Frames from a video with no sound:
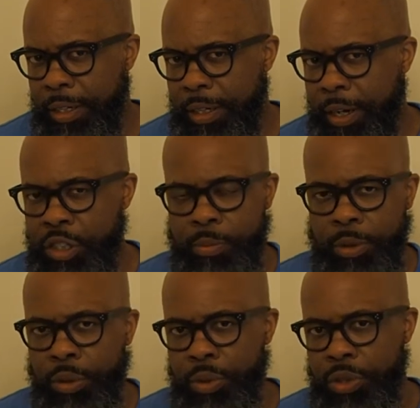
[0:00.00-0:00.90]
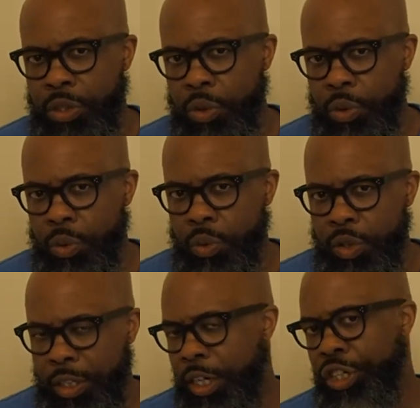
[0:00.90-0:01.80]
as opposed to
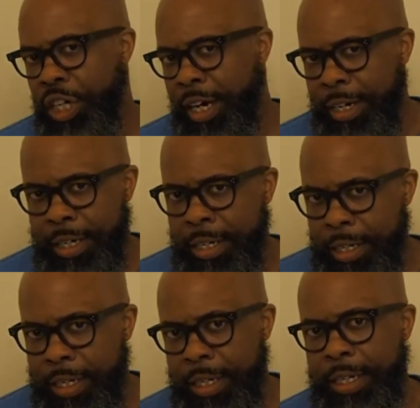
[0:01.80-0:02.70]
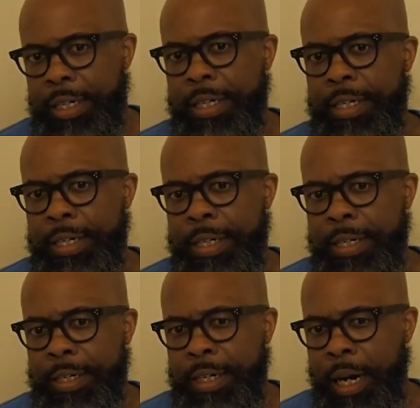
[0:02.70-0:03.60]
Touch ID,
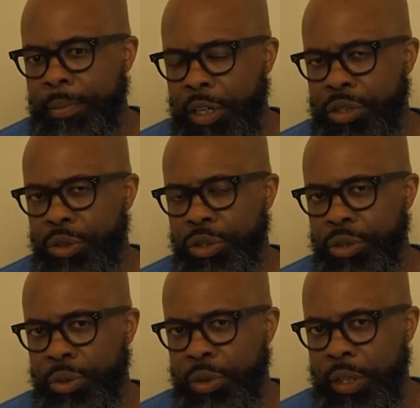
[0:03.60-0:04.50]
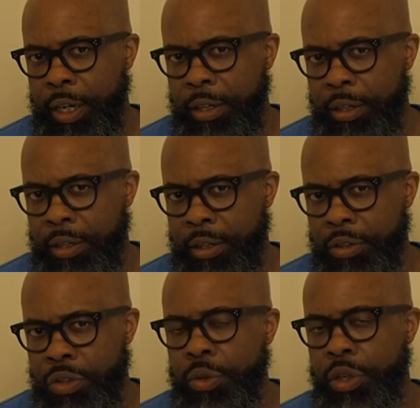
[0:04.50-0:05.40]
I'm not so sure that the
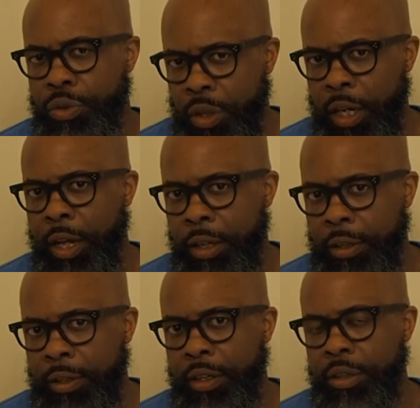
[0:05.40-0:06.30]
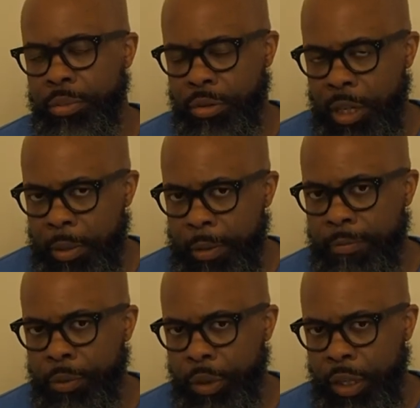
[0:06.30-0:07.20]
$200 premium
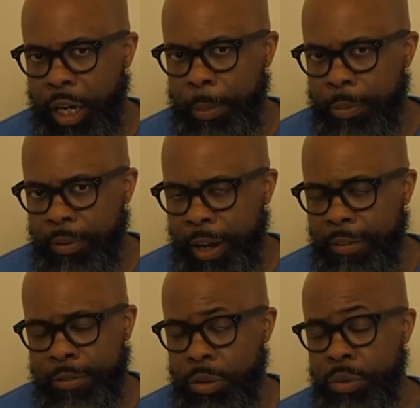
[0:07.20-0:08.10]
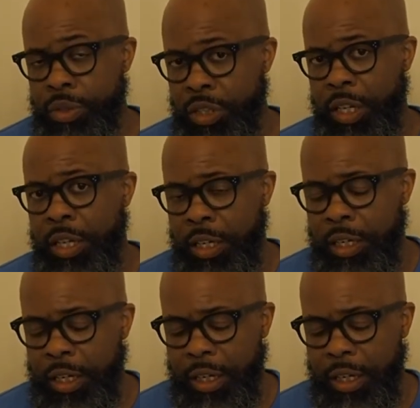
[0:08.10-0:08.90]
for the iPhone 10